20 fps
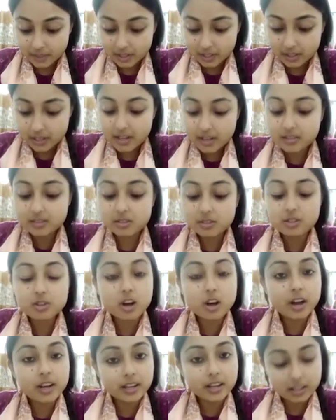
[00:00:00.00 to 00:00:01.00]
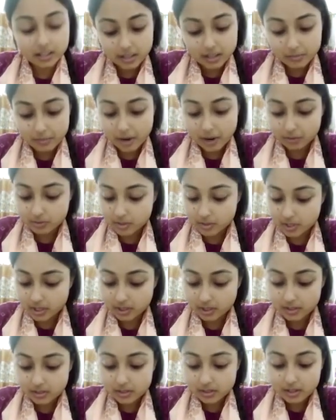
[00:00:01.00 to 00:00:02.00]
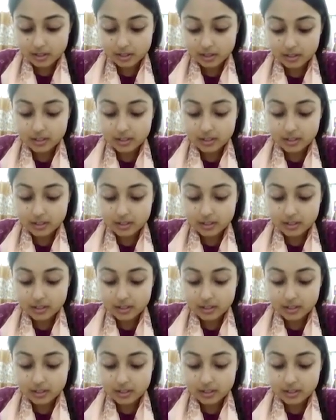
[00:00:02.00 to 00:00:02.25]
There's joy in the mountains.